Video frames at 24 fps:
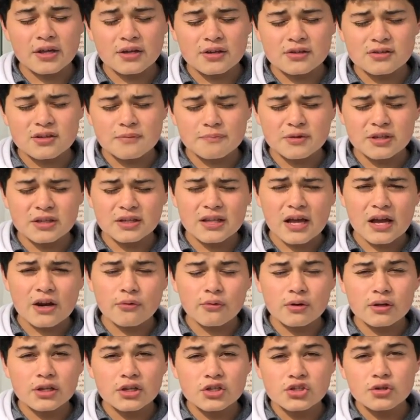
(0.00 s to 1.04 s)
something that I
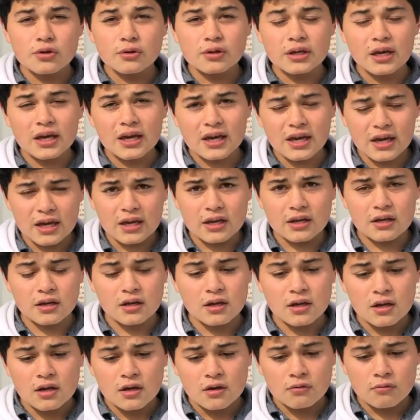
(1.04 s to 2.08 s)
really took in
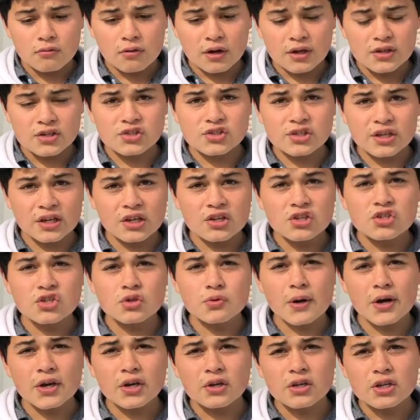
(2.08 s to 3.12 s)
was sticking
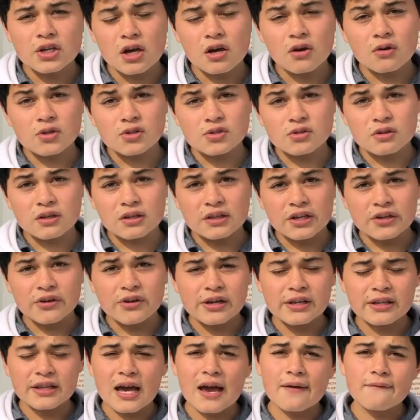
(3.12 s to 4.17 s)
to what you know. So
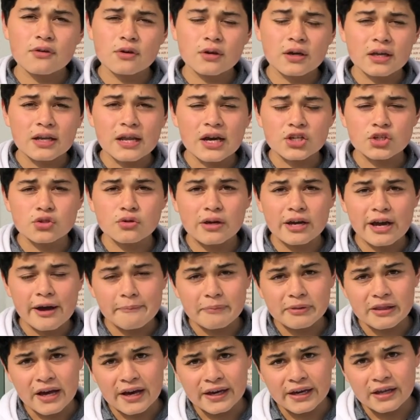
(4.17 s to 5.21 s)
later in life, you can actually
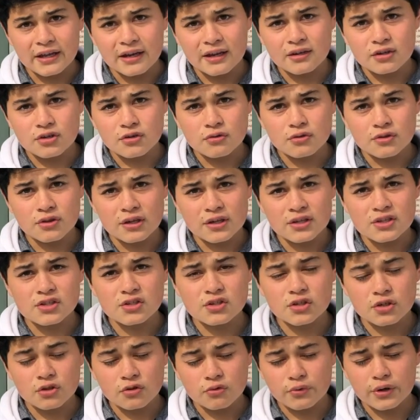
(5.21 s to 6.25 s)
apply it and do
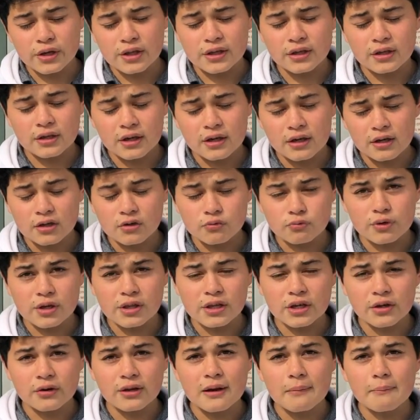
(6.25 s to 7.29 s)
things
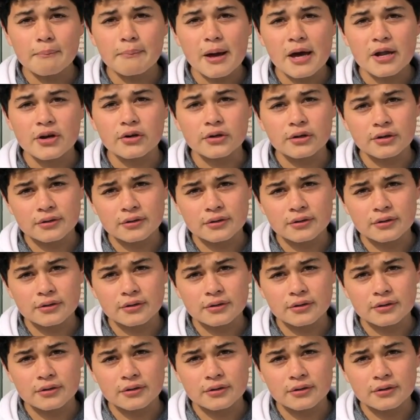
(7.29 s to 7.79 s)
really good and better.